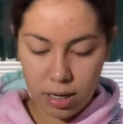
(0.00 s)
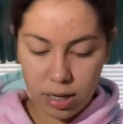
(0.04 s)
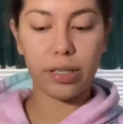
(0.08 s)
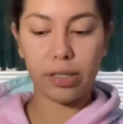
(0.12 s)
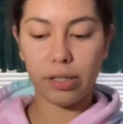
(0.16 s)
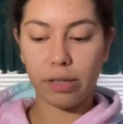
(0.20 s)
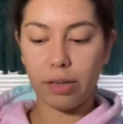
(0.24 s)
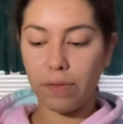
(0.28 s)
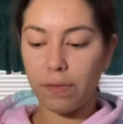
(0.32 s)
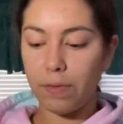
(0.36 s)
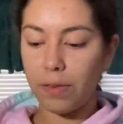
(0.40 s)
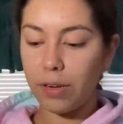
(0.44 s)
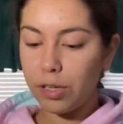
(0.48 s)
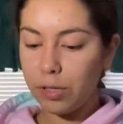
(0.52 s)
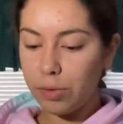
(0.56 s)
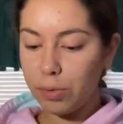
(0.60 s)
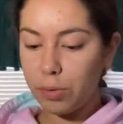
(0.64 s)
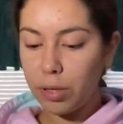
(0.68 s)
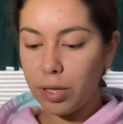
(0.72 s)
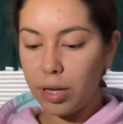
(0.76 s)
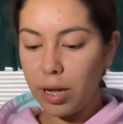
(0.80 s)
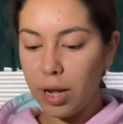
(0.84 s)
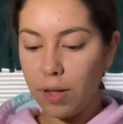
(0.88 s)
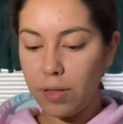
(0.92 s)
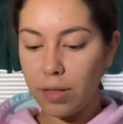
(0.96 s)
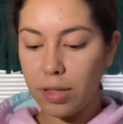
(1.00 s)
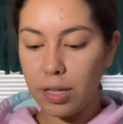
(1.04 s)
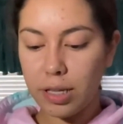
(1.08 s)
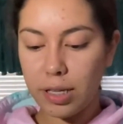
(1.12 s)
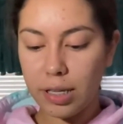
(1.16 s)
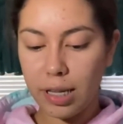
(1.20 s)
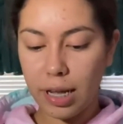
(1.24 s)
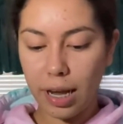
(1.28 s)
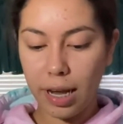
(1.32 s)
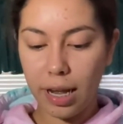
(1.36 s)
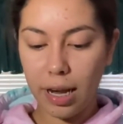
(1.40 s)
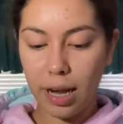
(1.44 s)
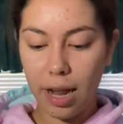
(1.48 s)
So I finished rolling out the
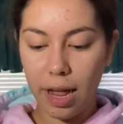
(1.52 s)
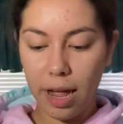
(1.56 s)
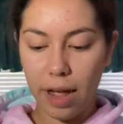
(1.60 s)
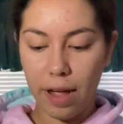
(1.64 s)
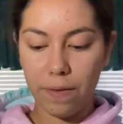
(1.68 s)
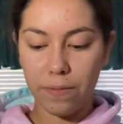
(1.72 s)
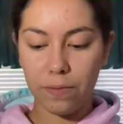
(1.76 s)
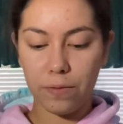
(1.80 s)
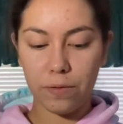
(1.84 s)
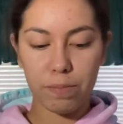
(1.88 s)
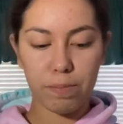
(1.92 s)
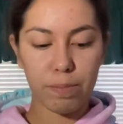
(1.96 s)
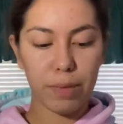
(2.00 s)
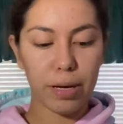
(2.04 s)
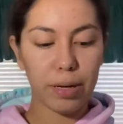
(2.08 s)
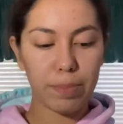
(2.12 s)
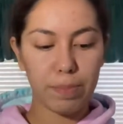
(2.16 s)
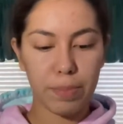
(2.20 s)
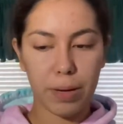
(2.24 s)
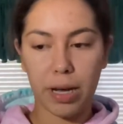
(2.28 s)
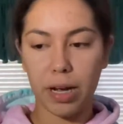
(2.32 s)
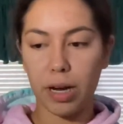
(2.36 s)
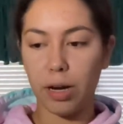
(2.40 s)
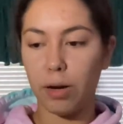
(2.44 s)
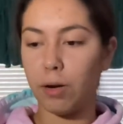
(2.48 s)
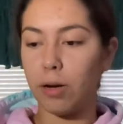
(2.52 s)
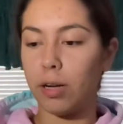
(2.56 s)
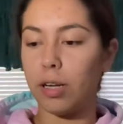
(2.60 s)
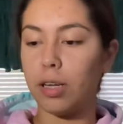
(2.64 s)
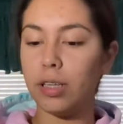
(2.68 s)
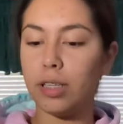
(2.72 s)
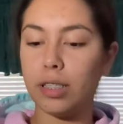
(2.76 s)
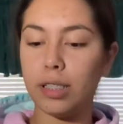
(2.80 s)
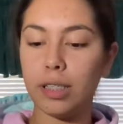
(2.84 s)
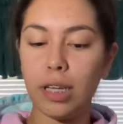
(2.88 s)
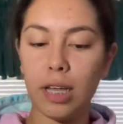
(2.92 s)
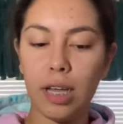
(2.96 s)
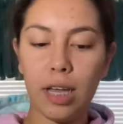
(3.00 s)
second half of my pie
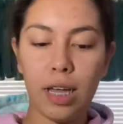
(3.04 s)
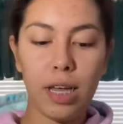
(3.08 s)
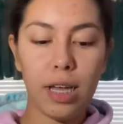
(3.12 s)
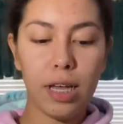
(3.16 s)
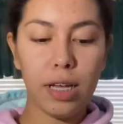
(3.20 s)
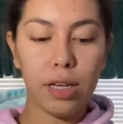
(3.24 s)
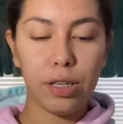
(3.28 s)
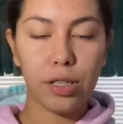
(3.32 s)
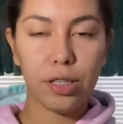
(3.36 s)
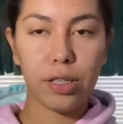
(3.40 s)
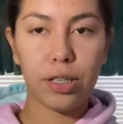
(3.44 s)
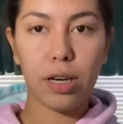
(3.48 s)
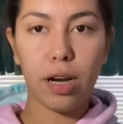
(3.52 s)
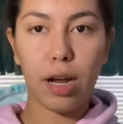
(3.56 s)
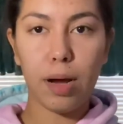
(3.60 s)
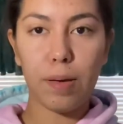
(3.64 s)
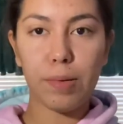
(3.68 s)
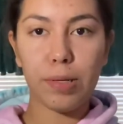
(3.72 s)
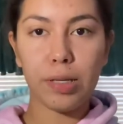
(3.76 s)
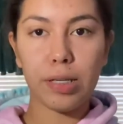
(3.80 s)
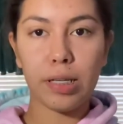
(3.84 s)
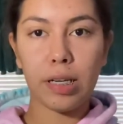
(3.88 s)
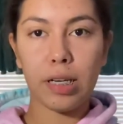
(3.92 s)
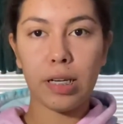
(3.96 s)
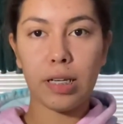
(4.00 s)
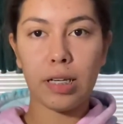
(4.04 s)
crust. So now I'm just going to